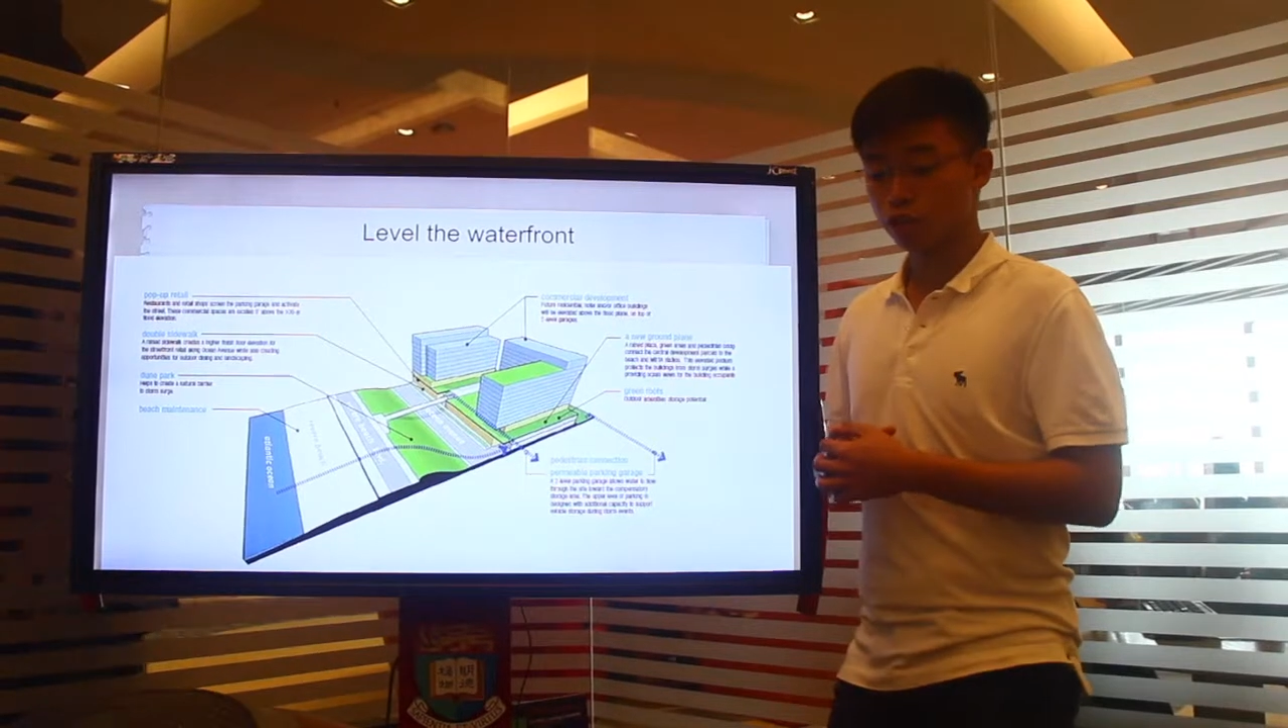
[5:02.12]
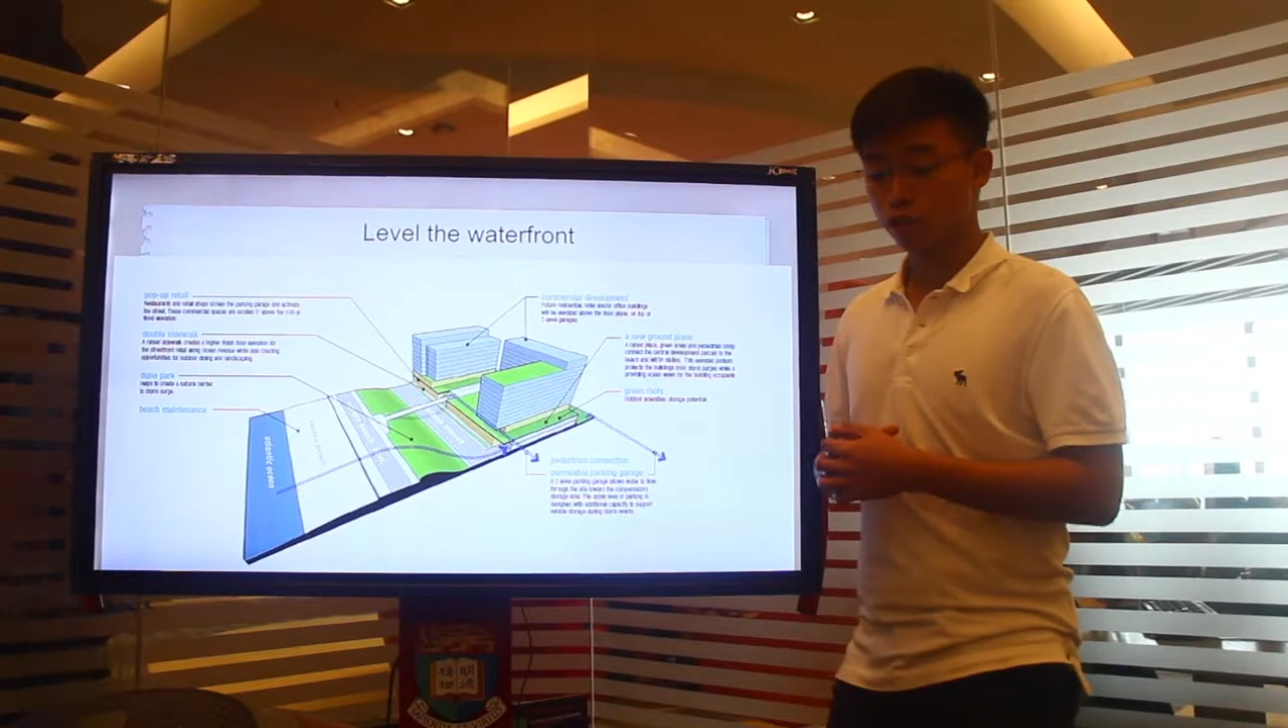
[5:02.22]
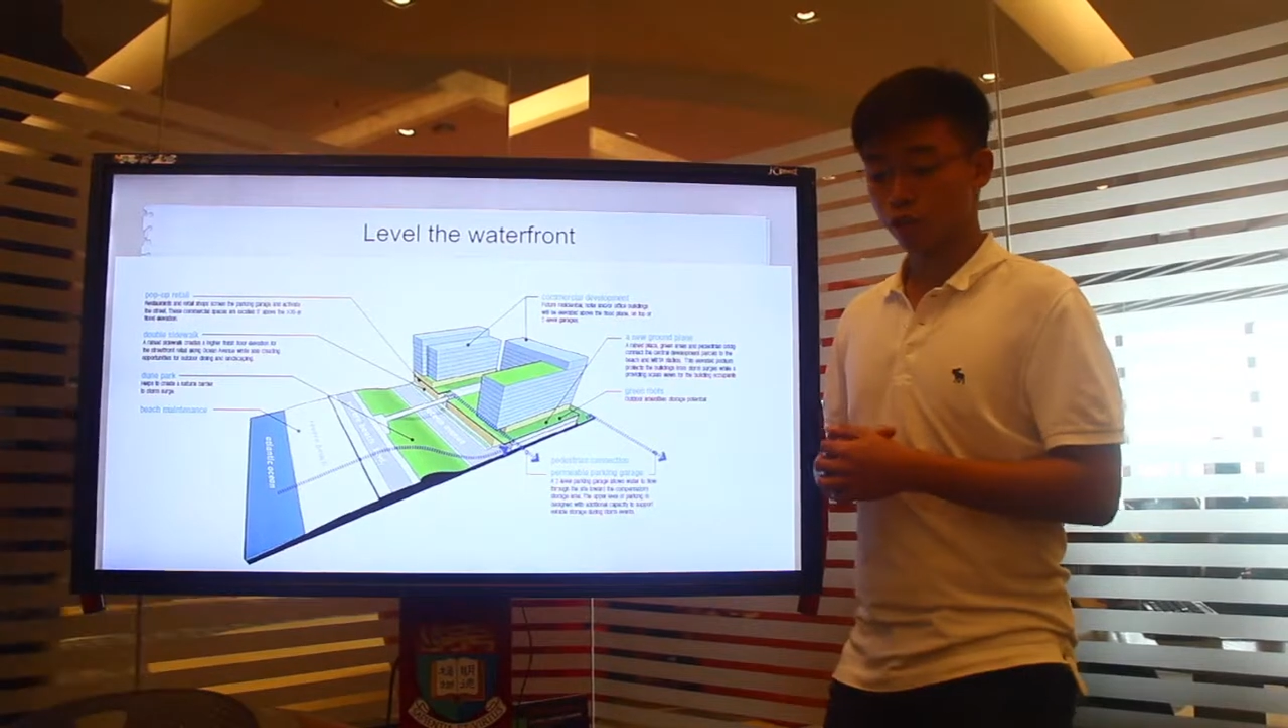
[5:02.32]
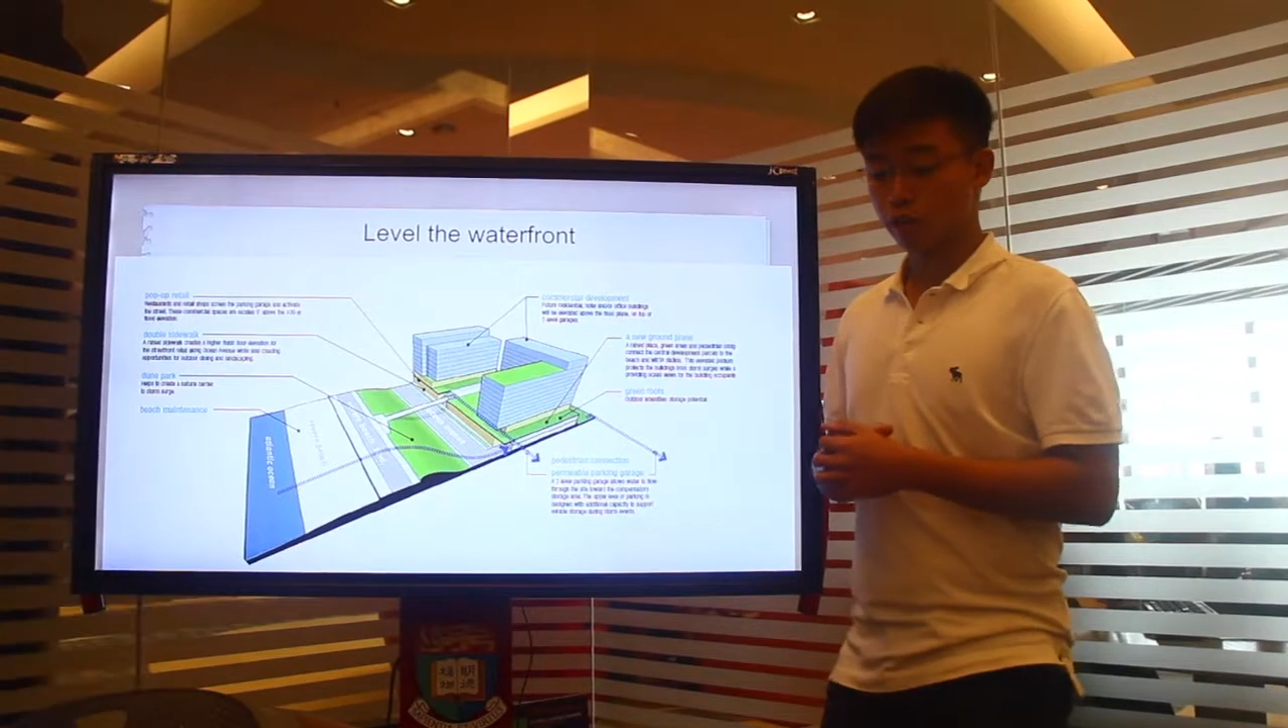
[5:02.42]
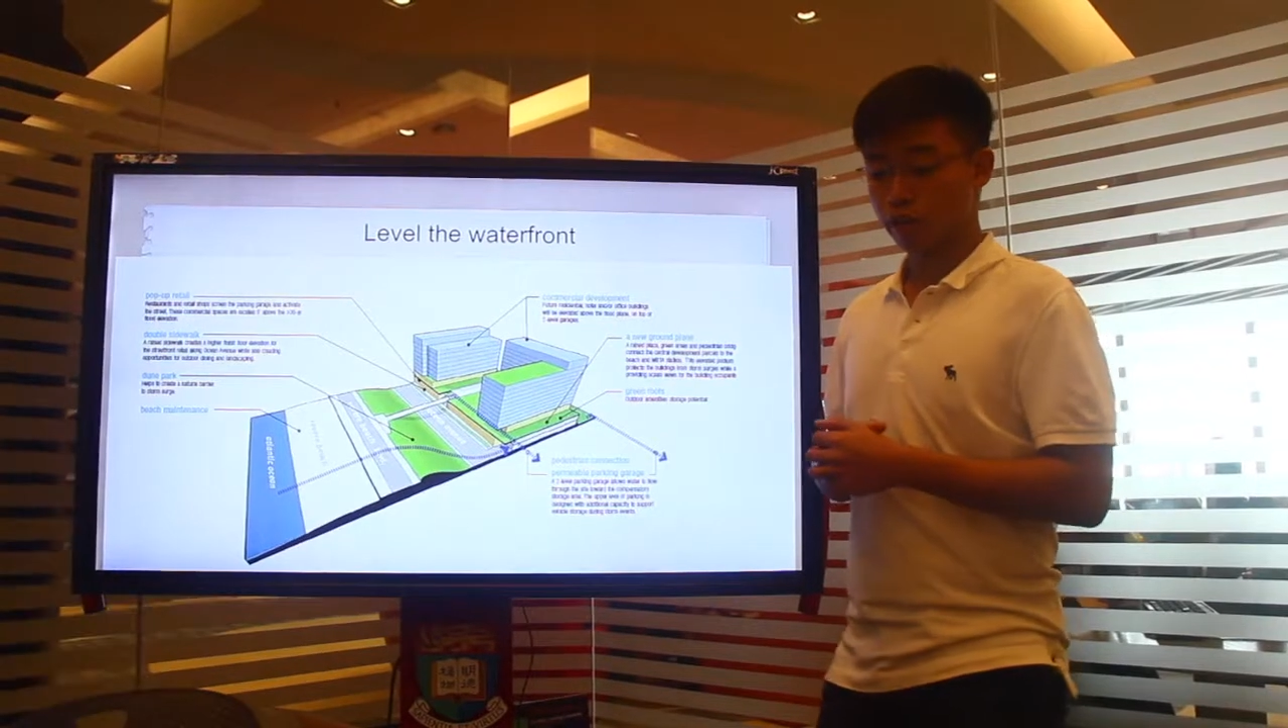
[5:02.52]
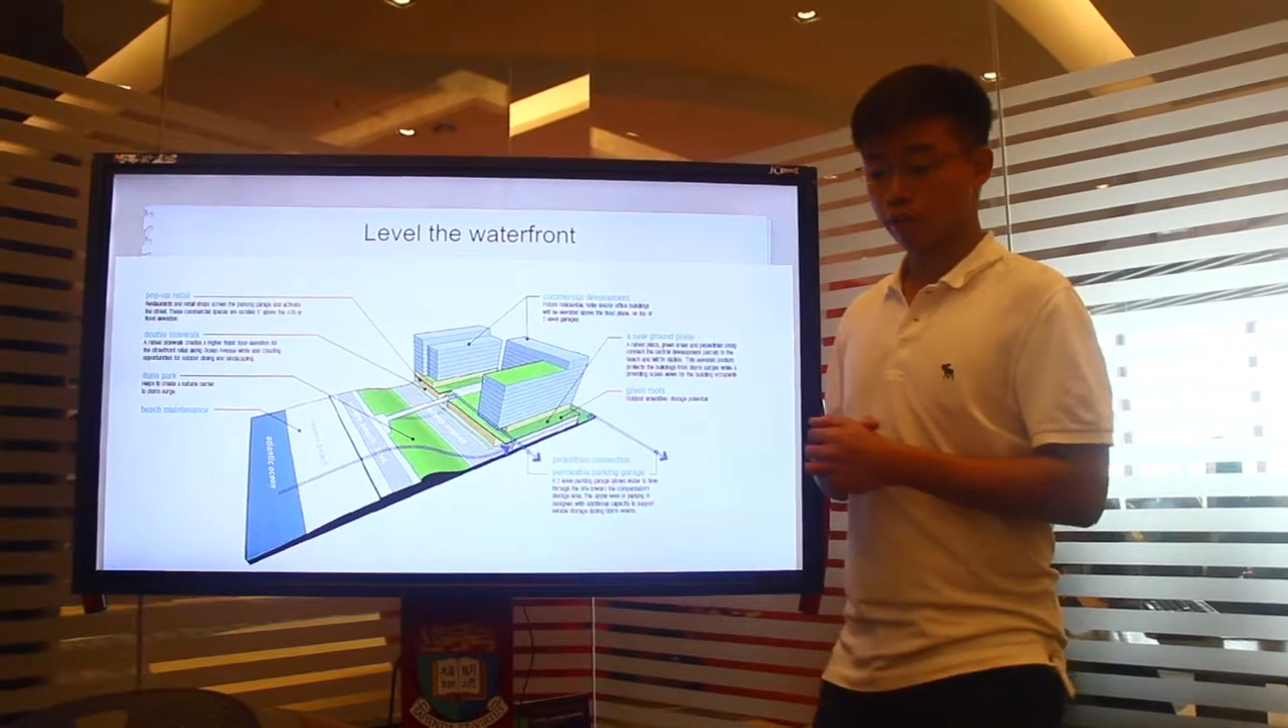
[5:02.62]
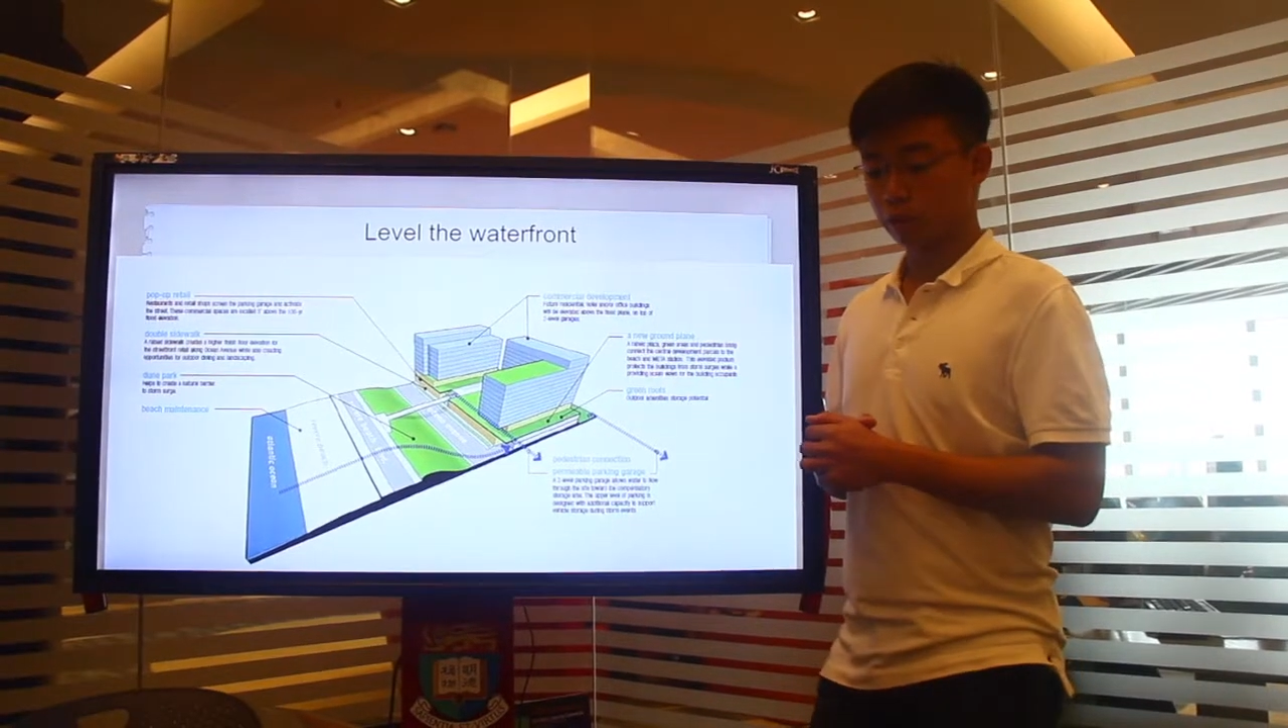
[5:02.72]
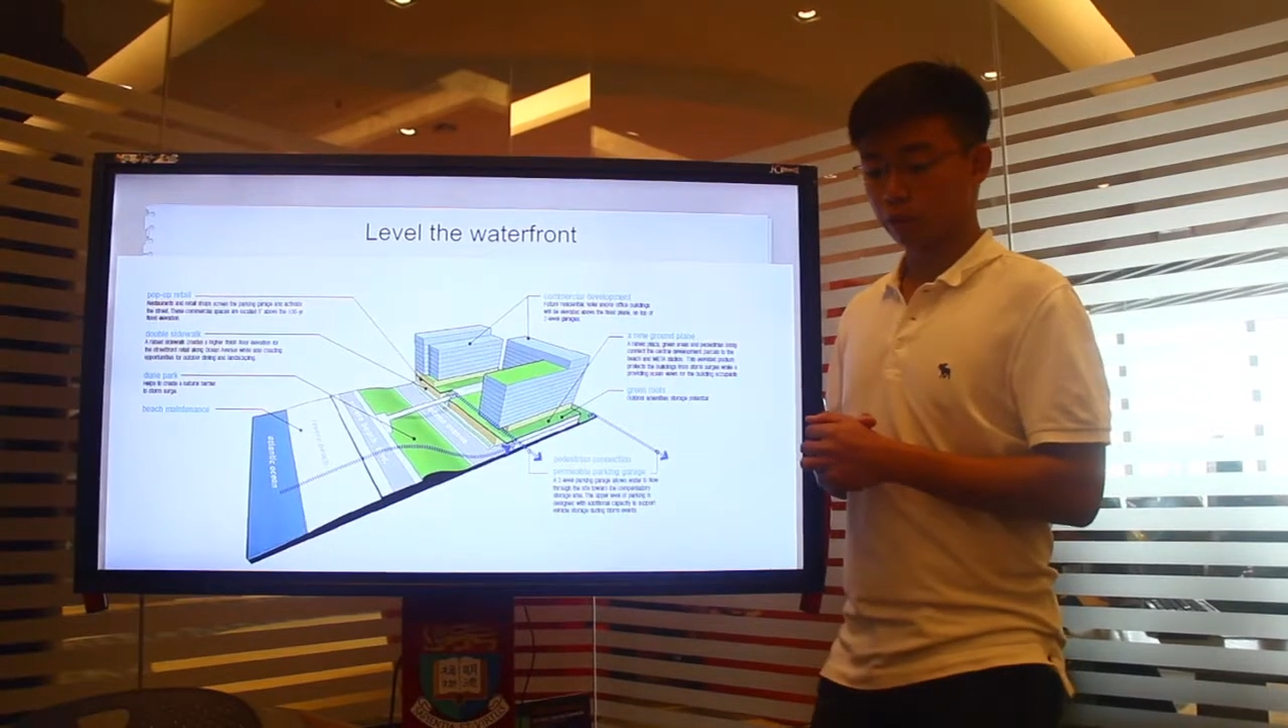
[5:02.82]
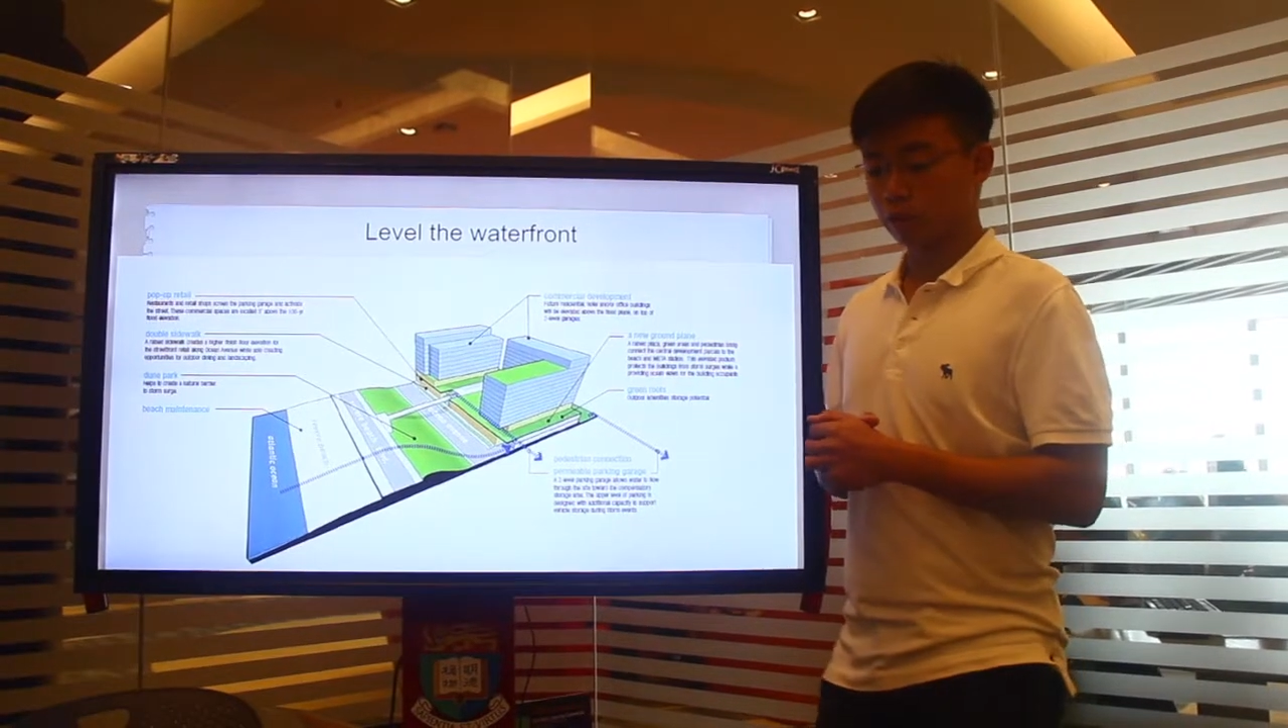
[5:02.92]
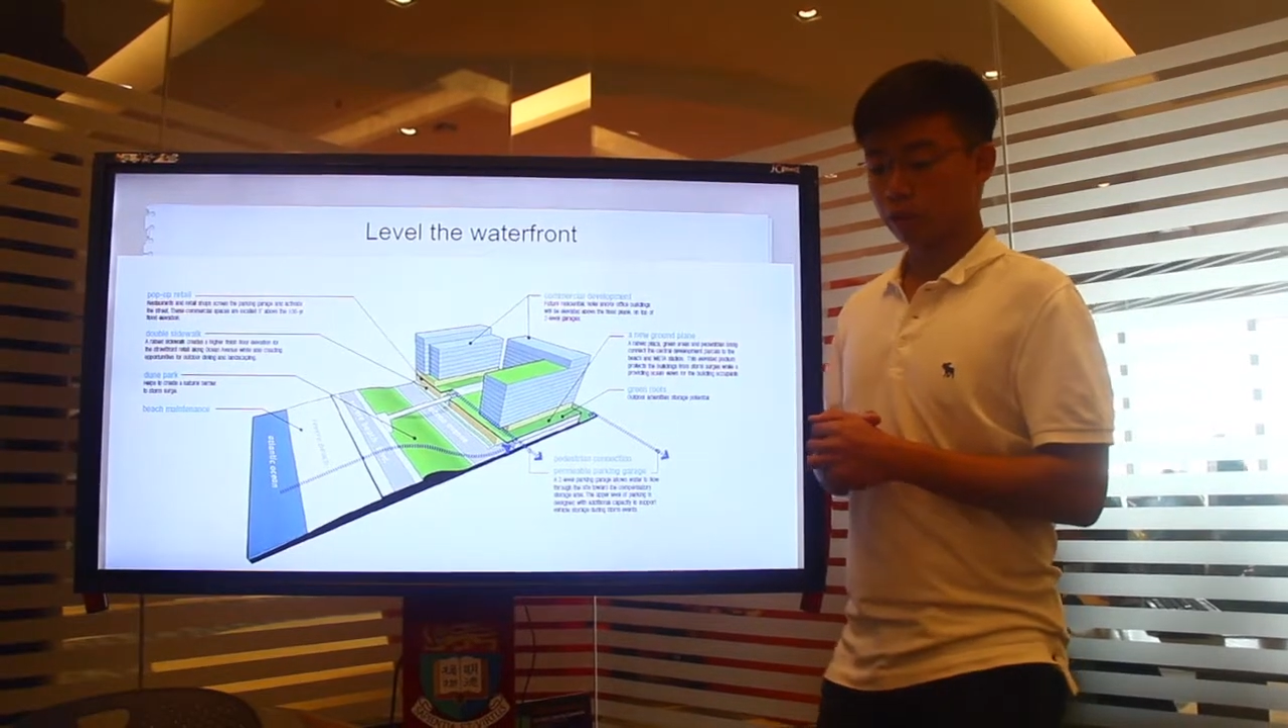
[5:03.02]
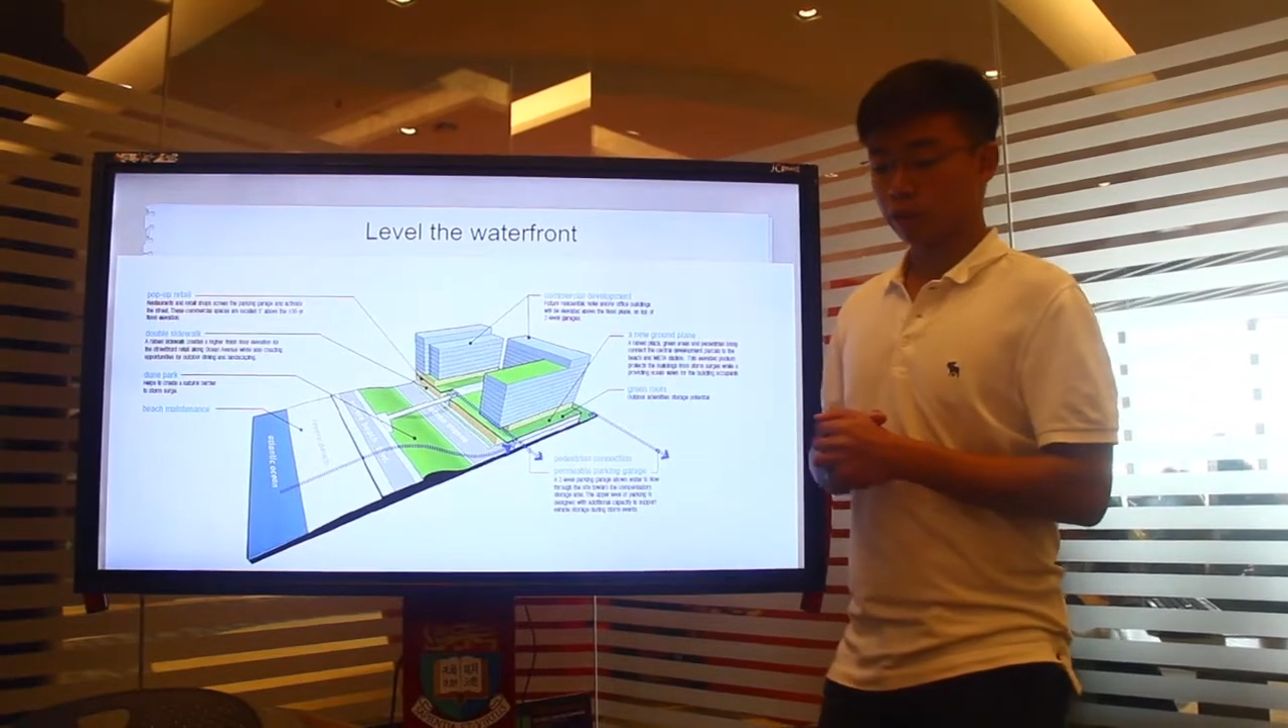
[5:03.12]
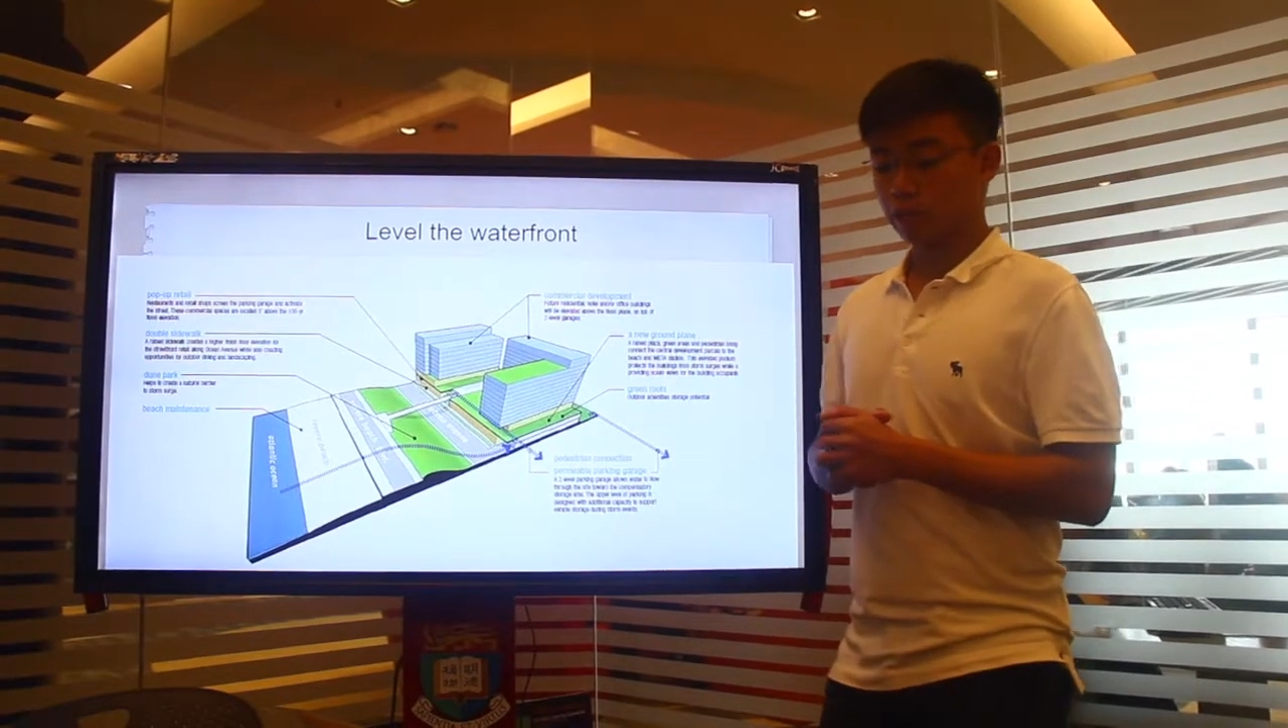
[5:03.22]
should level